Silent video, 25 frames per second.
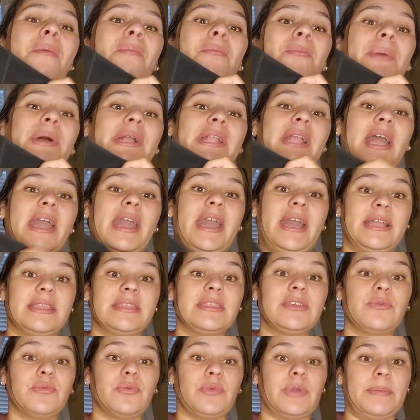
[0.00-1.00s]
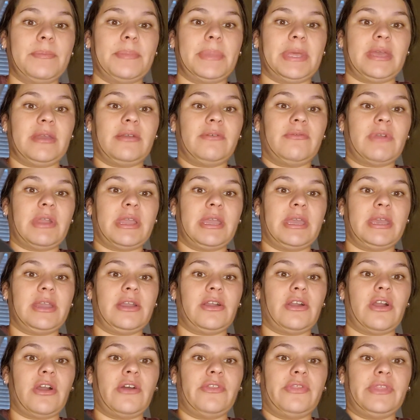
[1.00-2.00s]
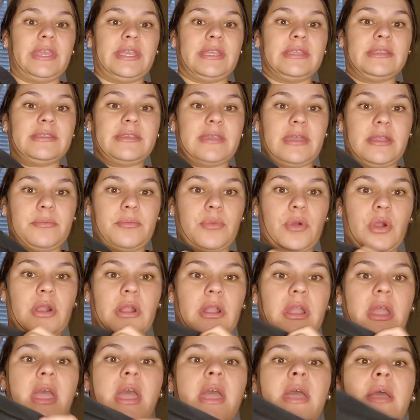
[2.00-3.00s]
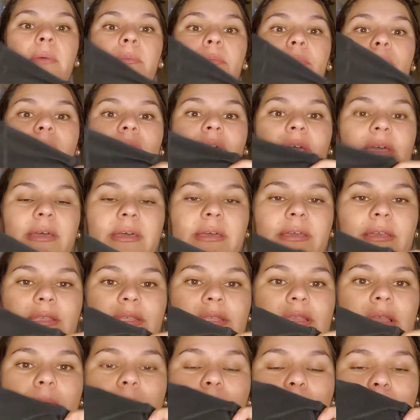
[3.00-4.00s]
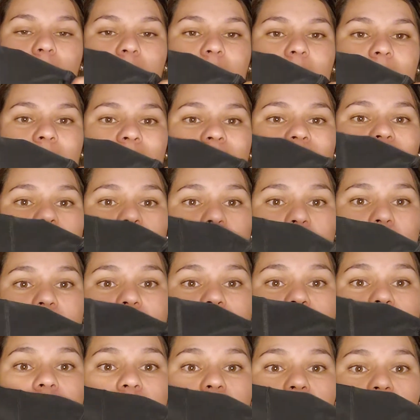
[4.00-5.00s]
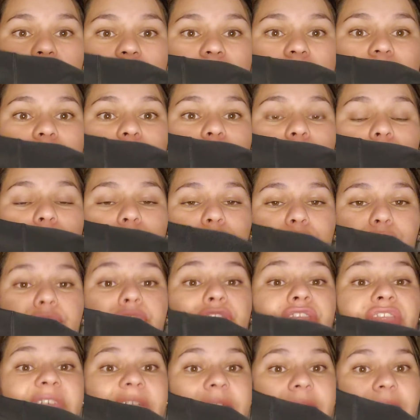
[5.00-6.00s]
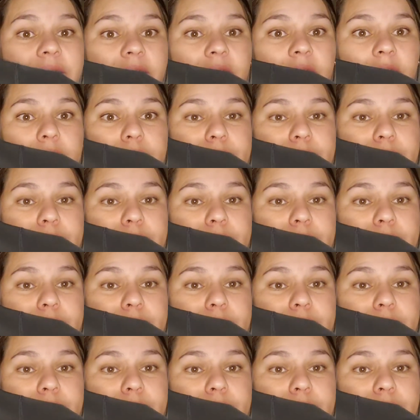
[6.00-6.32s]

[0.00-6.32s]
But I had to rip it right here on the inside part because my legs and thighs were too thick